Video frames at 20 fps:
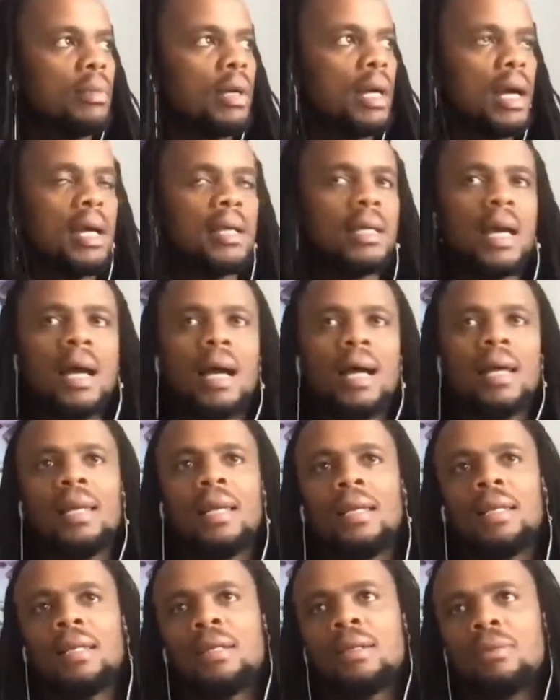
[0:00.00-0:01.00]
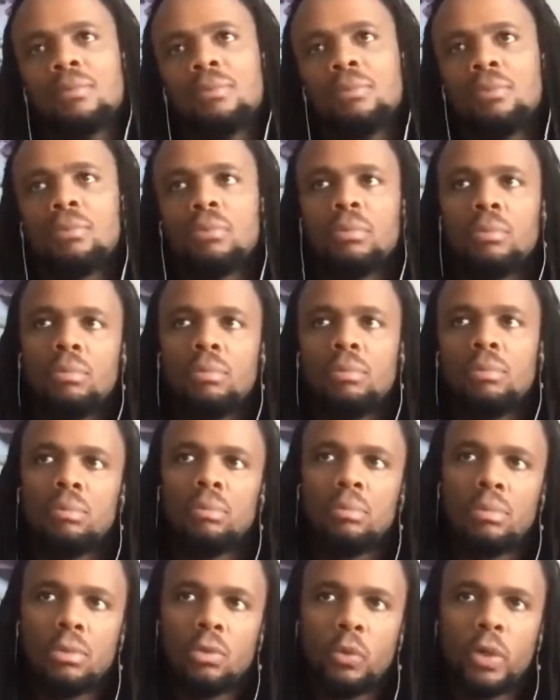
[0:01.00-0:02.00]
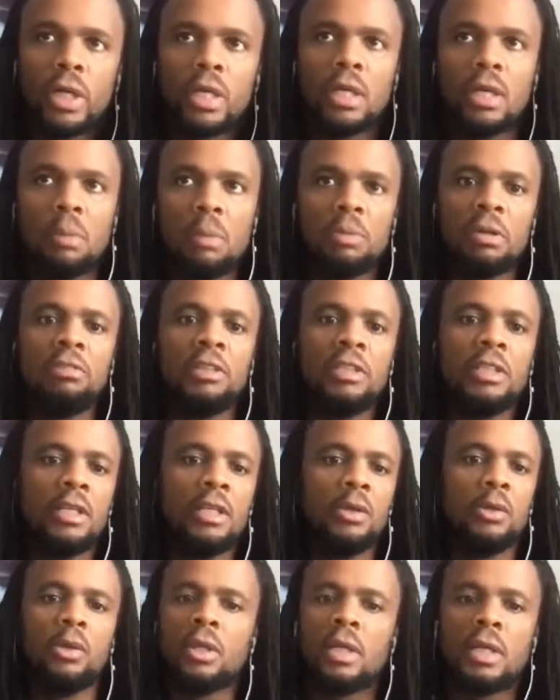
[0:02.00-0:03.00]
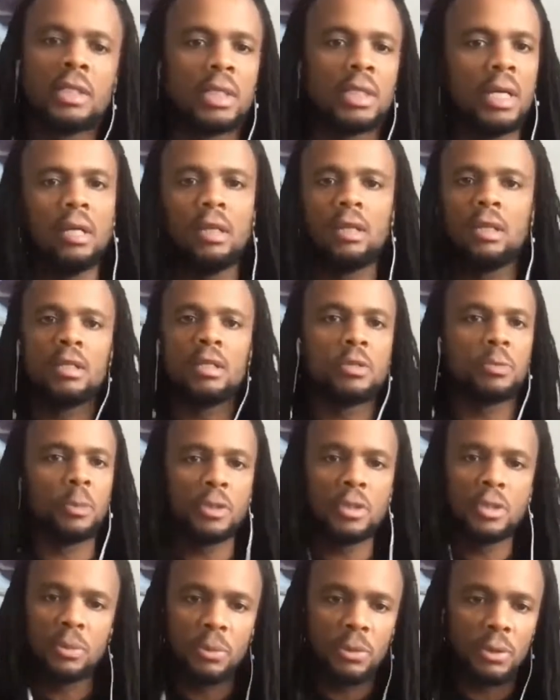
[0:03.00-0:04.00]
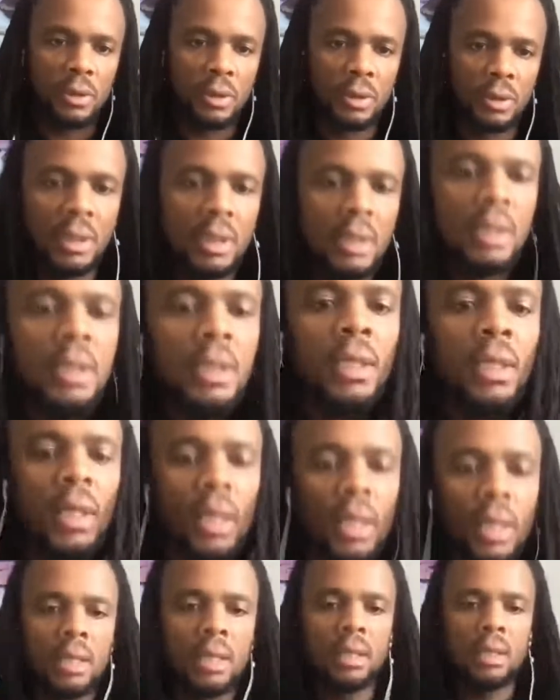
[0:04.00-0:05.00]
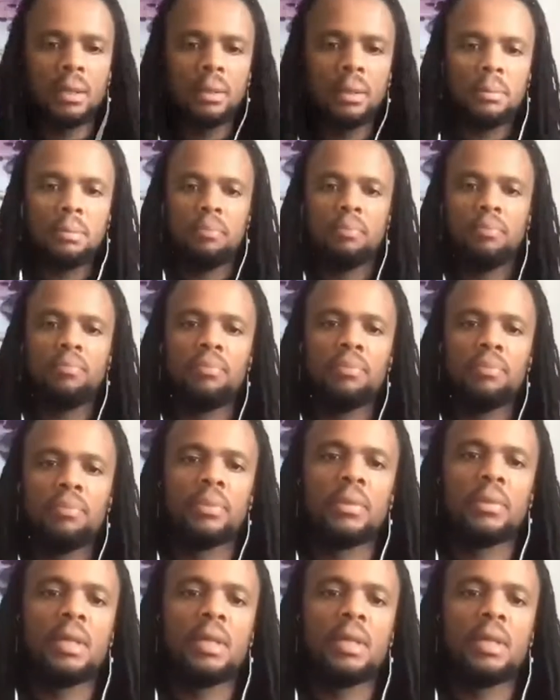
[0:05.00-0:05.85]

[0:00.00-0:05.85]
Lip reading: I like waking up every day knowing that anything is possible. And